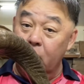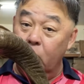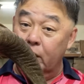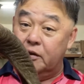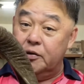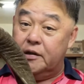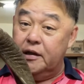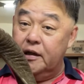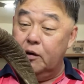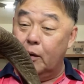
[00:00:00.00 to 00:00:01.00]
What you
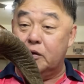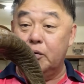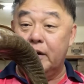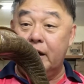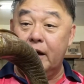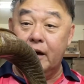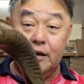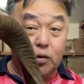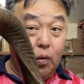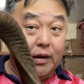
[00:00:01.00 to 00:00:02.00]
see, what you hear
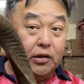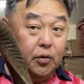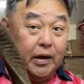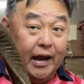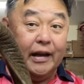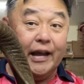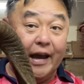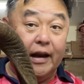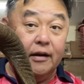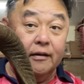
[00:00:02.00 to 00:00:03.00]
is what you can
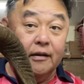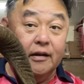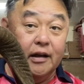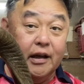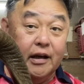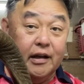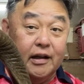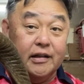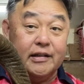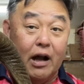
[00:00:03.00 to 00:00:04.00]
get,
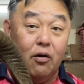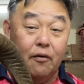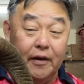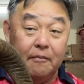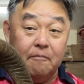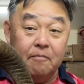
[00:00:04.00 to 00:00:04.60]
the sound of it.